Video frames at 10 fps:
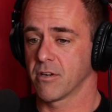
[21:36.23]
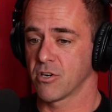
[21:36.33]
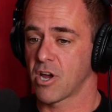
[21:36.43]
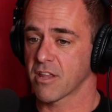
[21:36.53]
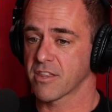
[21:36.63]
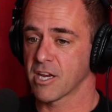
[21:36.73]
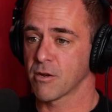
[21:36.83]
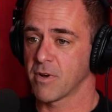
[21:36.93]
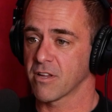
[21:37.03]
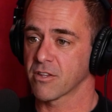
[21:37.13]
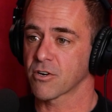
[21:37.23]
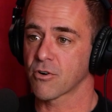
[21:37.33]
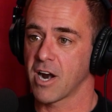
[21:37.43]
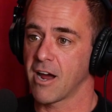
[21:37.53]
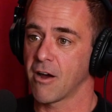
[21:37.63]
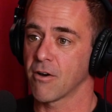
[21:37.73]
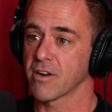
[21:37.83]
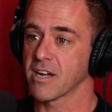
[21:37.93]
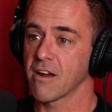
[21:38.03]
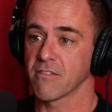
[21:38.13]
not think about the crowd
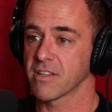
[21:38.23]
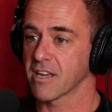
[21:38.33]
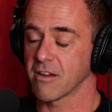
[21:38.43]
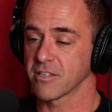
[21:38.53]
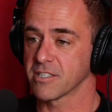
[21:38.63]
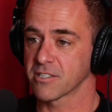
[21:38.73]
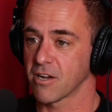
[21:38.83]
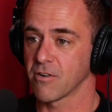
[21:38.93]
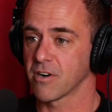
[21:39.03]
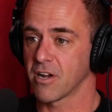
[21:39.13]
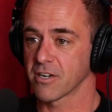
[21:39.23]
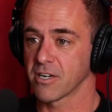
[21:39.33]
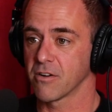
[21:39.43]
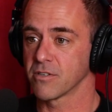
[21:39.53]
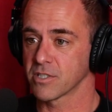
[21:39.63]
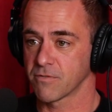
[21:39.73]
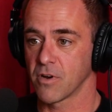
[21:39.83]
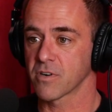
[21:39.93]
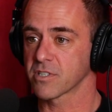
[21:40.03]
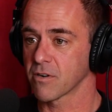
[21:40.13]
and everything else that's going on, and just
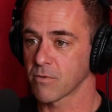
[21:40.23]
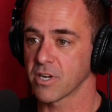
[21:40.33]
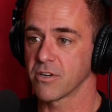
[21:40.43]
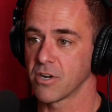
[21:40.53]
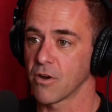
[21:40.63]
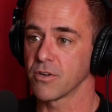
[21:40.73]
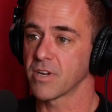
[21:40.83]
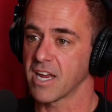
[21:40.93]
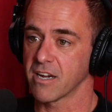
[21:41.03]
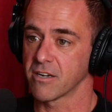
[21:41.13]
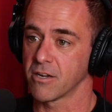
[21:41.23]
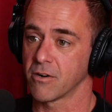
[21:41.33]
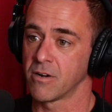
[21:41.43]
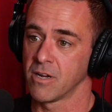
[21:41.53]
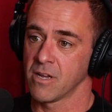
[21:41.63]
focus on what you can do.